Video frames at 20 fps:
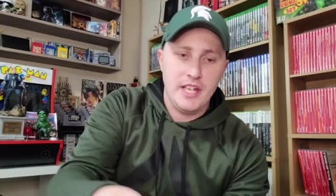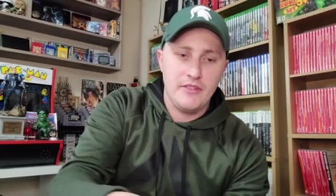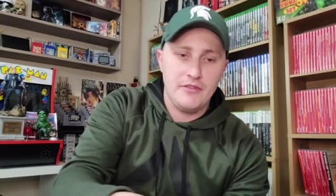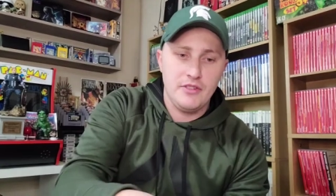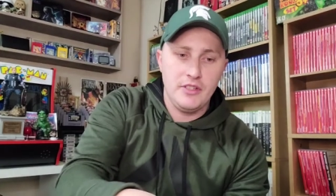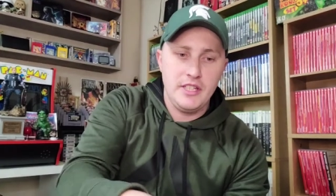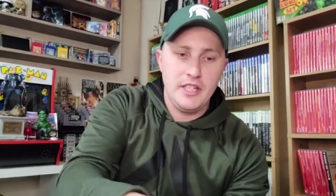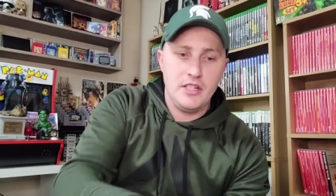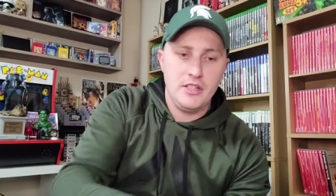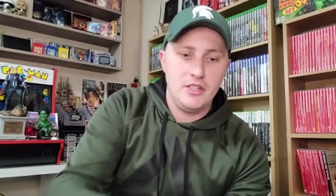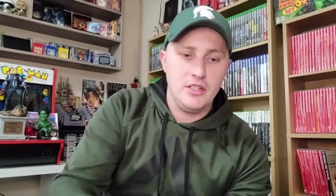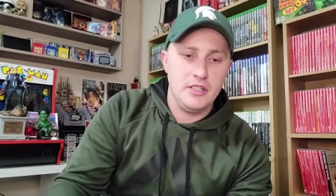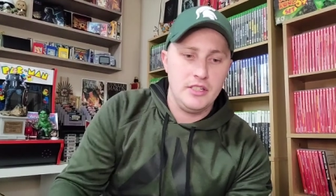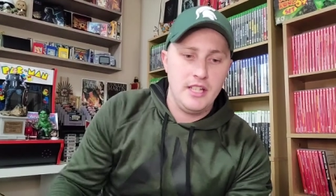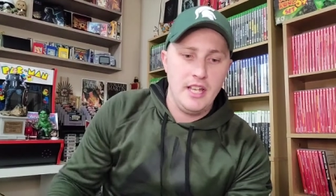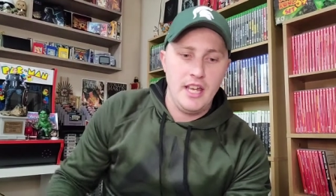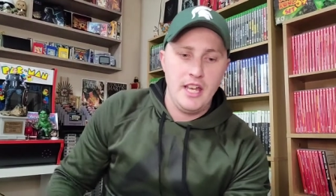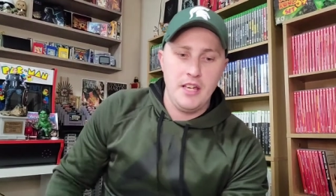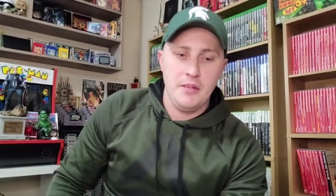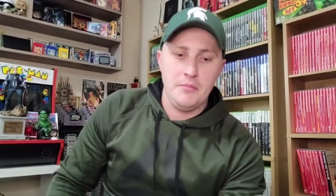definitely a good
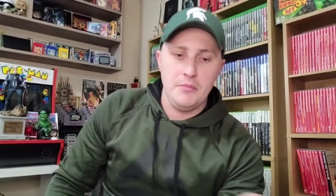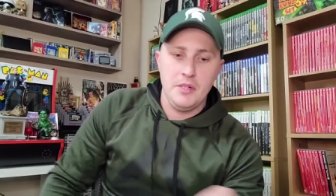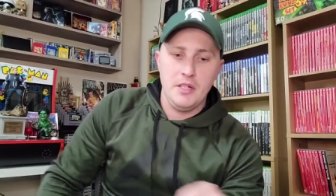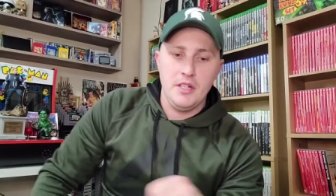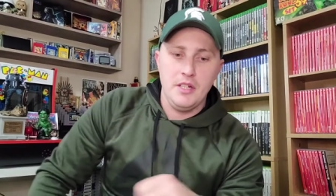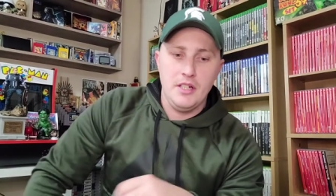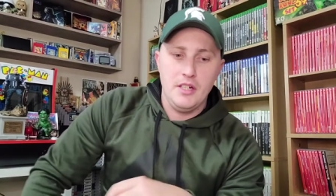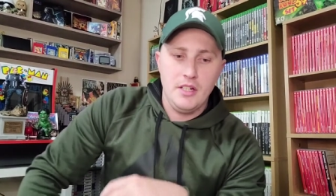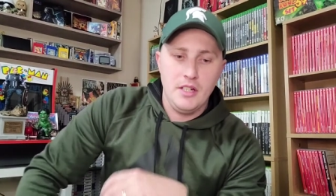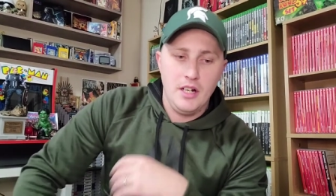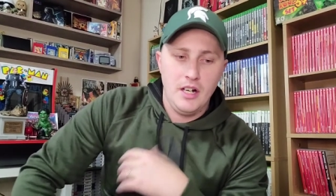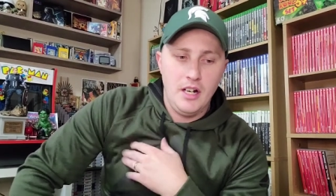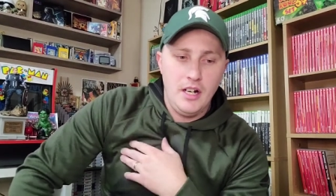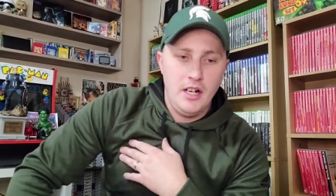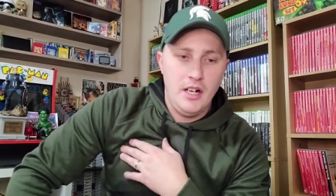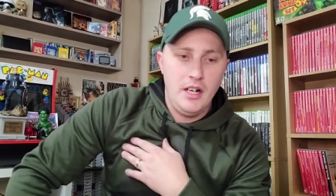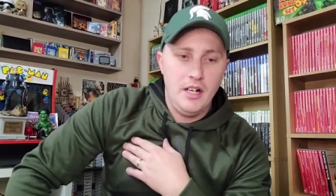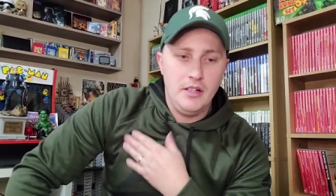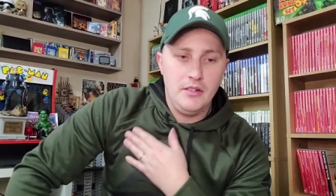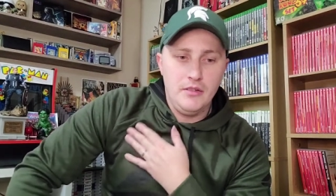game
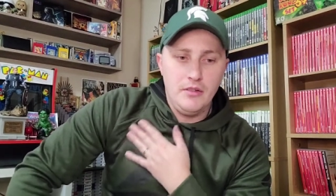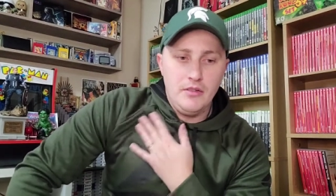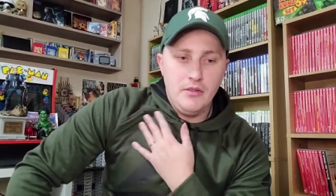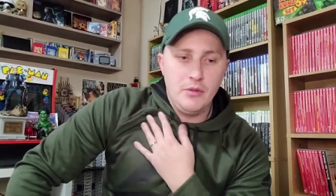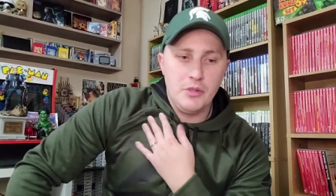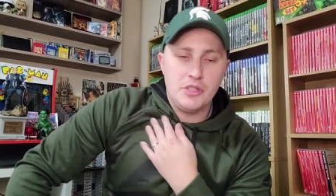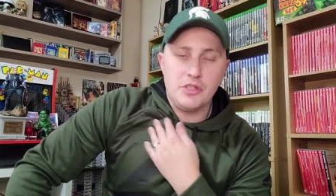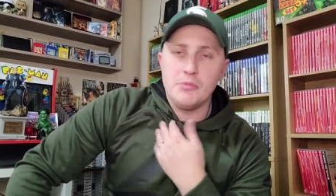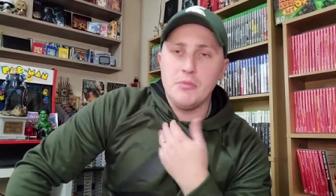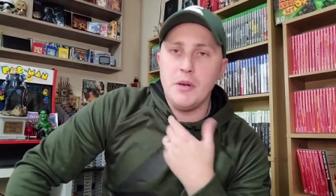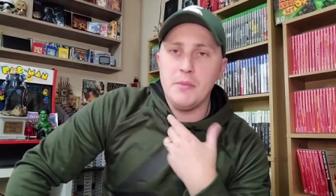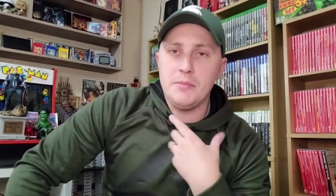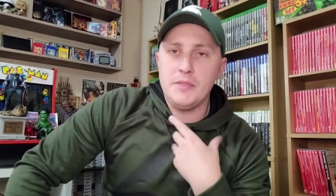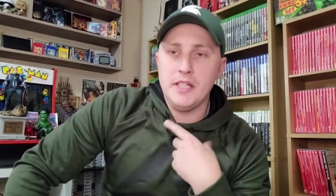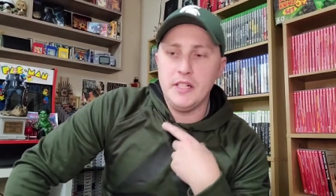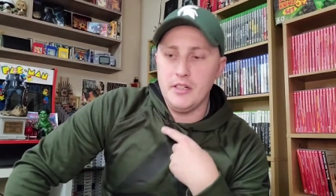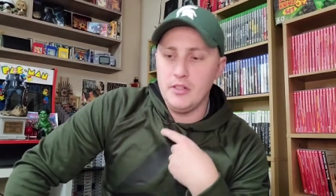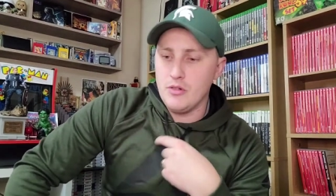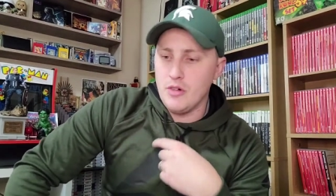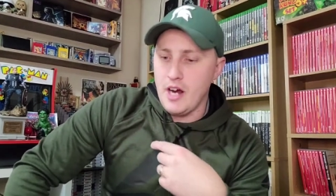uh, with some
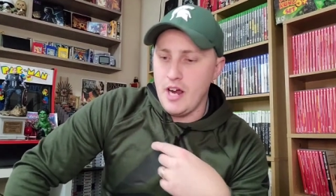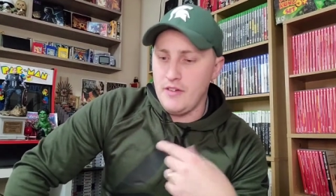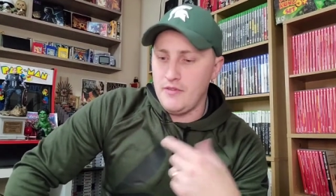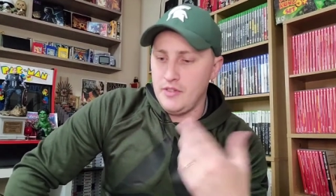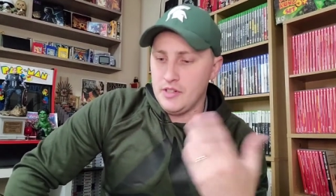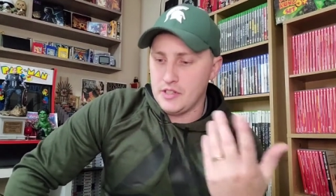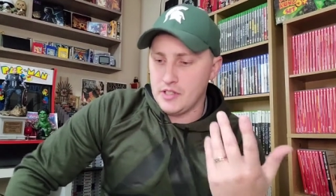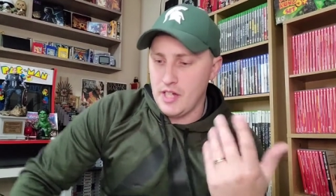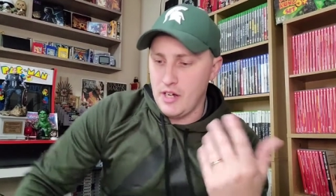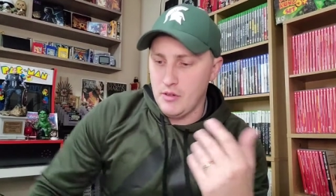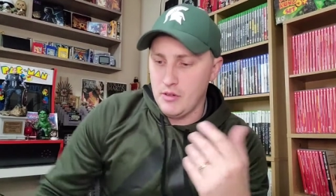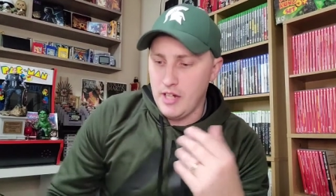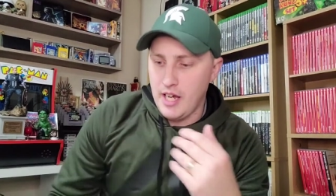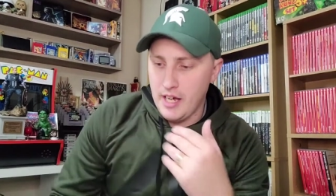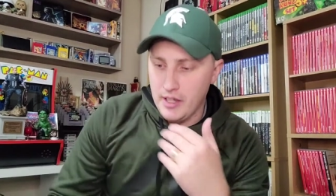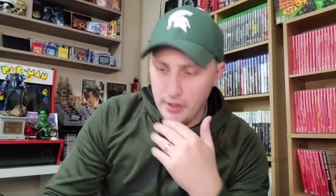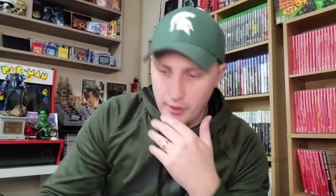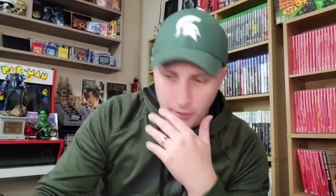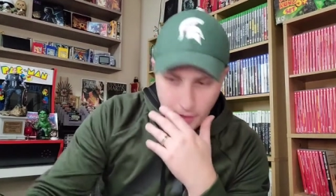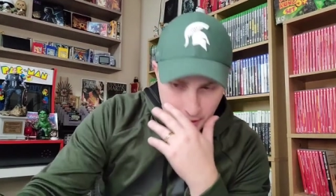updated graphics. I would
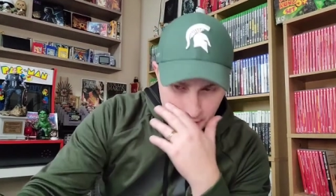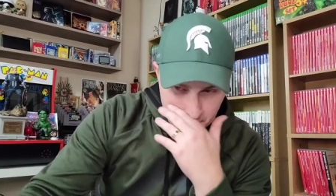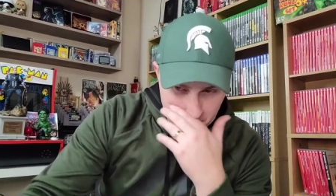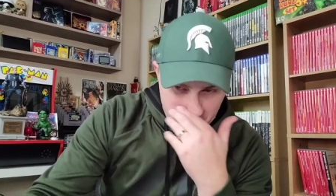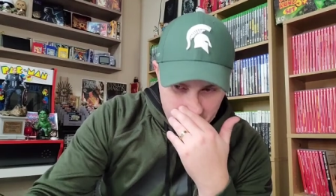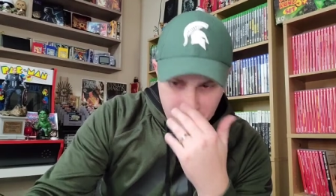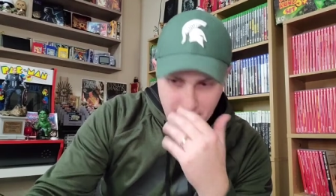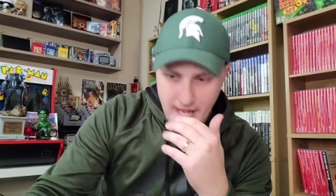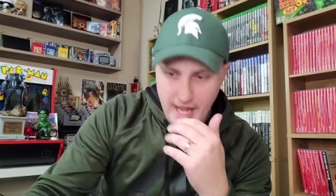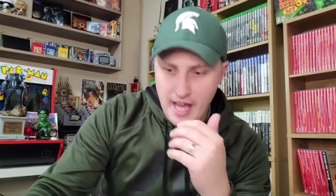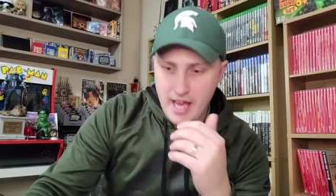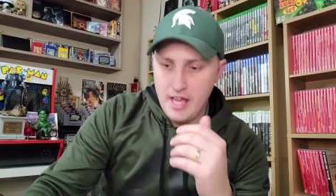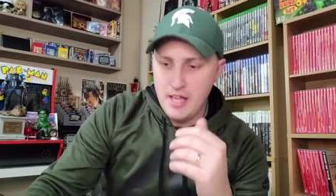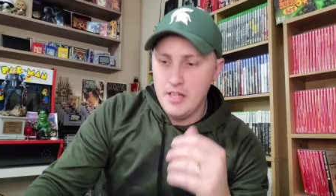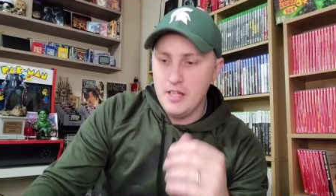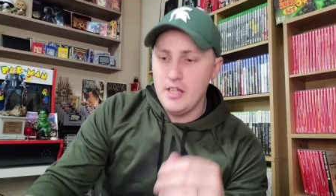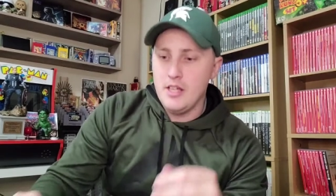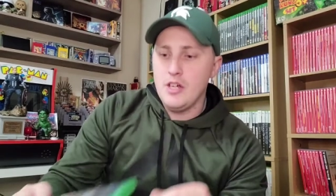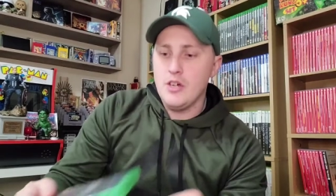highly recommend that.